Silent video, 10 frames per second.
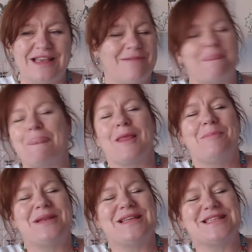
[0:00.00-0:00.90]
it,
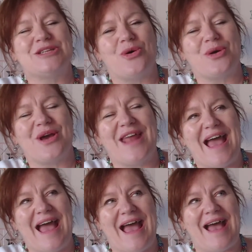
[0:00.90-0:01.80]
but it's not going to
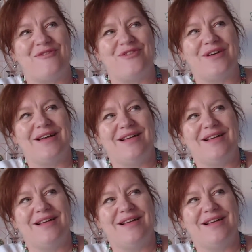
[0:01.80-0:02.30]
have